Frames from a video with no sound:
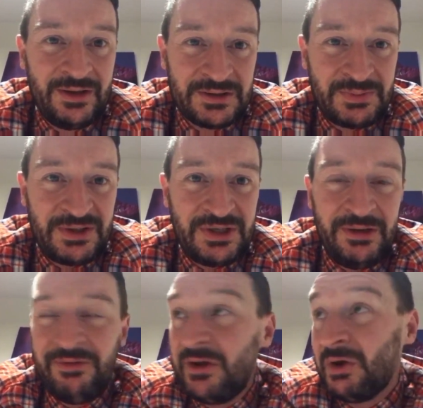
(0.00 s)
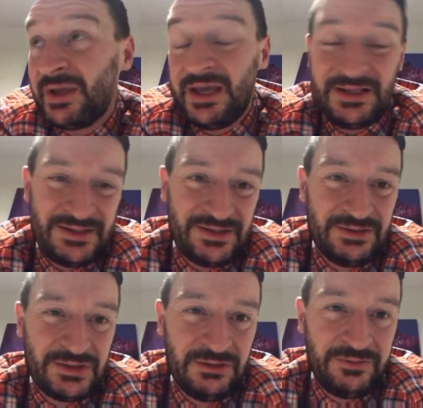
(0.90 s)
especially if you've got kids
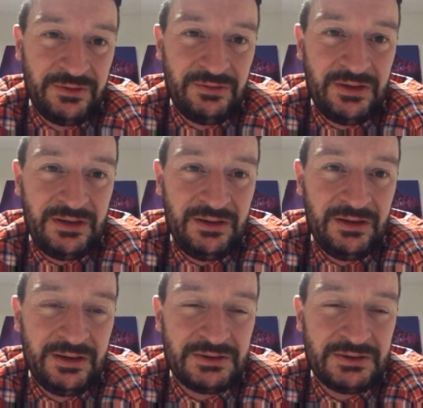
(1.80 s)
and stuff and all that lot,